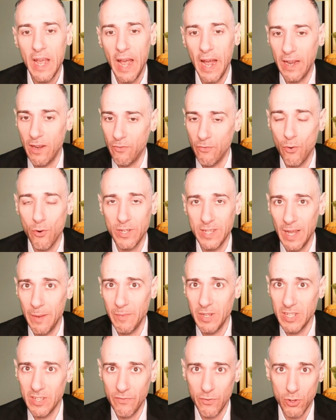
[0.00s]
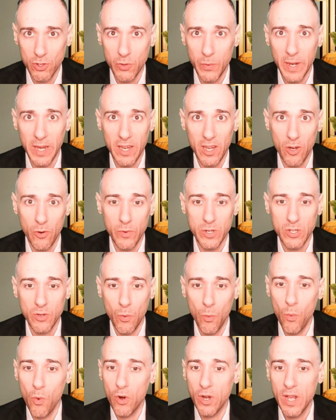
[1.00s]
And of course, that means if you're tweaking your risk
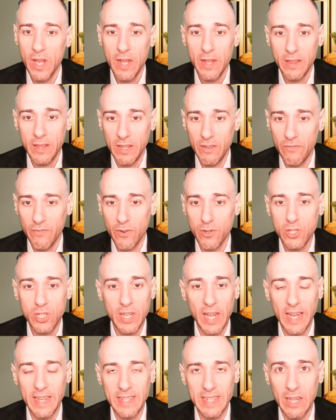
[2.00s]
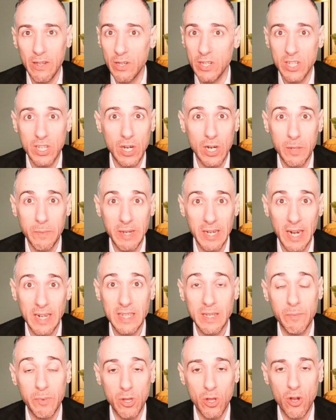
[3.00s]
reward, the first to SL isn't going to be
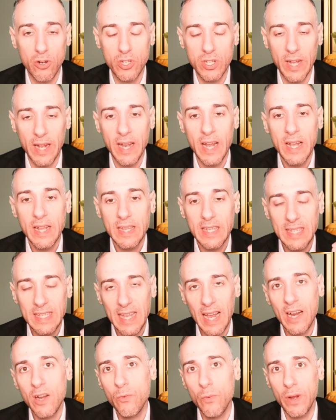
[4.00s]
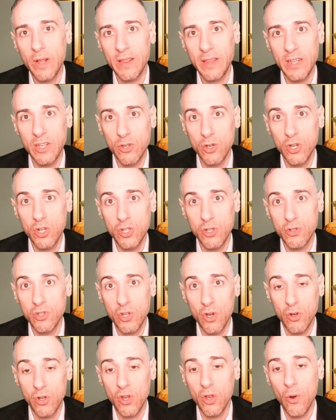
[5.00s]
19, but larger than that. The second thing you could do is you
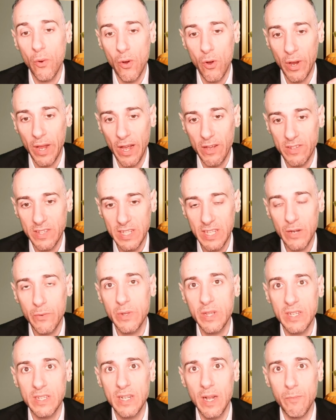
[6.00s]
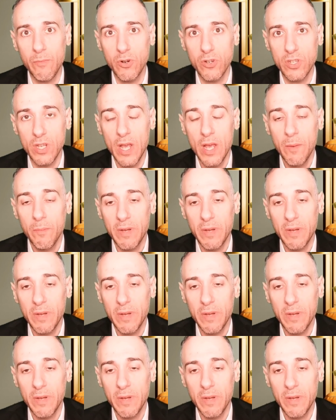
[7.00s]
go, okay, I'll stick with these numbers.